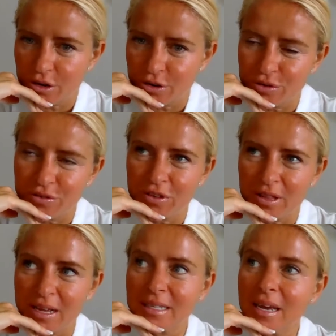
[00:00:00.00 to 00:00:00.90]
care unit
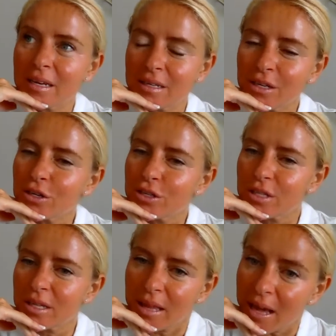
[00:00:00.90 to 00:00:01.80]
for the last 8
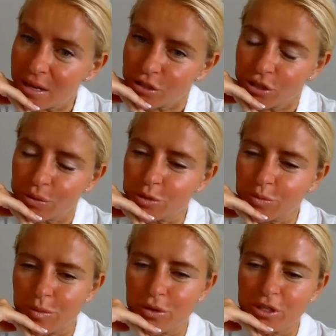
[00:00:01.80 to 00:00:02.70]
years, and last year was
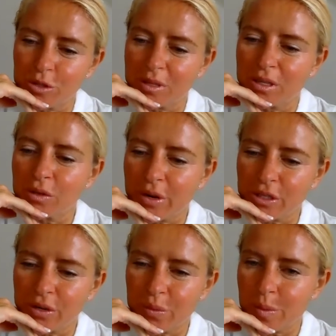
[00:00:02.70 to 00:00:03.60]
promoted to be the
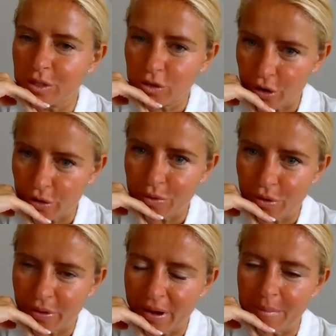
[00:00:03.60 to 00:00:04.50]
director of Women's Heart
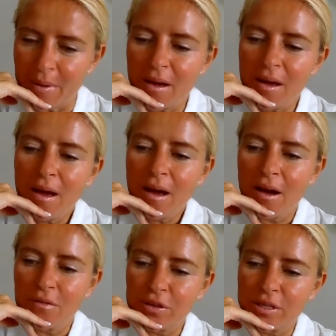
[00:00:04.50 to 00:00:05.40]
Program
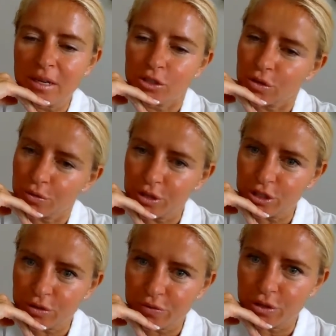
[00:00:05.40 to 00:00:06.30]
for the Central
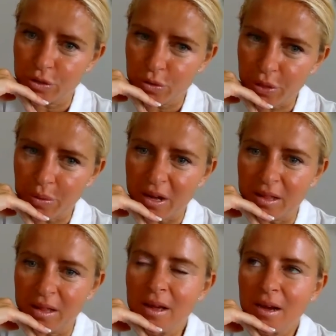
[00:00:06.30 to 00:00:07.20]
Region for
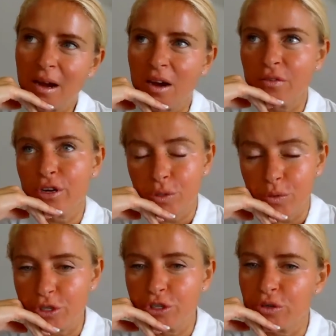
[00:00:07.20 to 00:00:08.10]
Northwell, covering
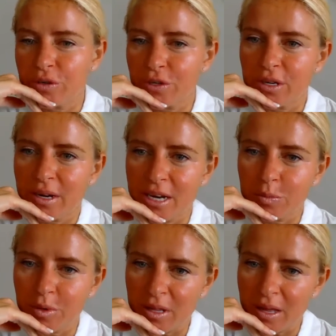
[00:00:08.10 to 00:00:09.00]
North Shore University
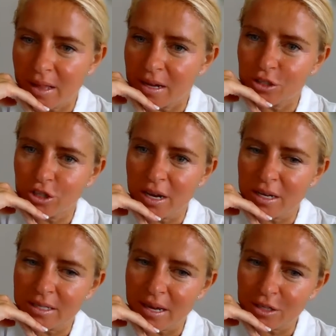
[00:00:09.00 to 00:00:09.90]
Hospital,
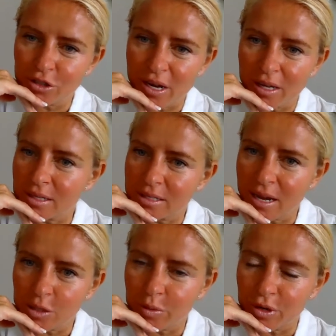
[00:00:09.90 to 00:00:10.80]
LIJ, Sandra Atlas
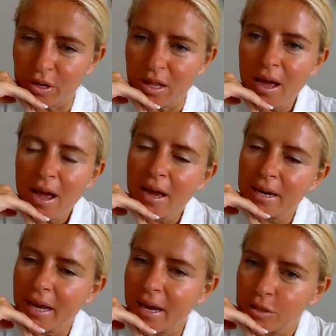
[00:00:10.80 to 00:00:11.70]
Hospital,
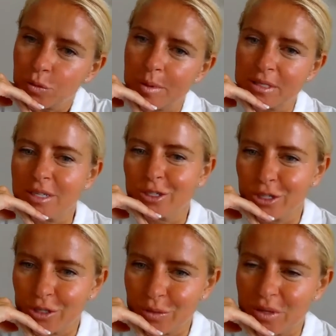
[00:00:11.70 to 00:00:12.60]
and Katz Women's
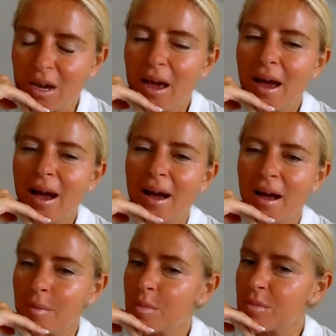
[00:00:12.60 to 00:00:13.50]
Institute.
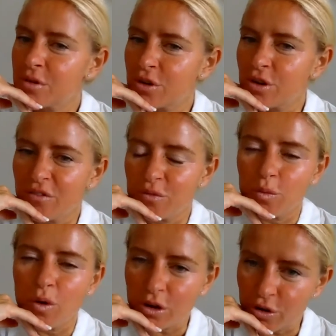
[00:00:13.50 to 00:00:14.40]
I'm a mother of
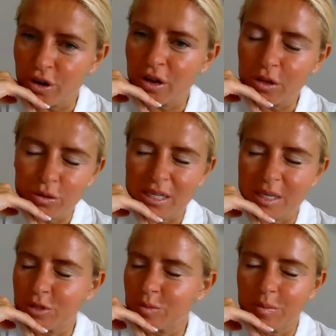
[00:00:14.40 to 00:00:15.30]
1 girl who
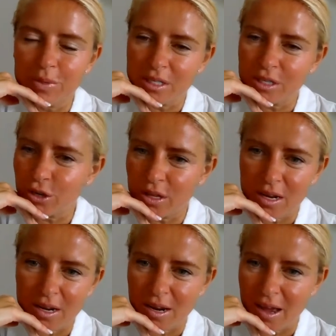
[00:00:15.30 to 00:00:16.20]
keeps me busier
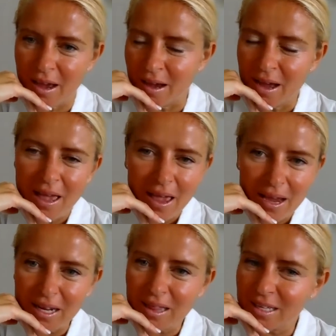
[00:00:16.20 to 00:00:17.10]
than
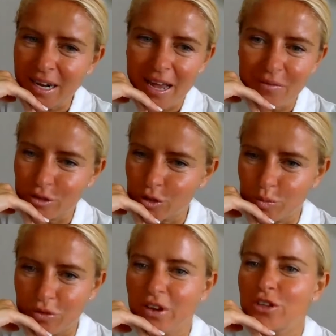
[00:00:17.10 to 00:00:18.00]
anything that I ever
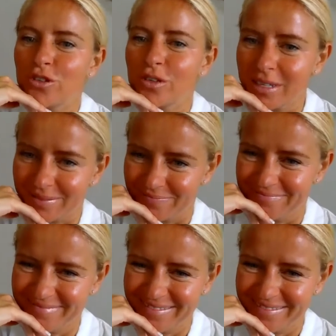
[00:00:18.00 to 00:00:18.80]
do professionally.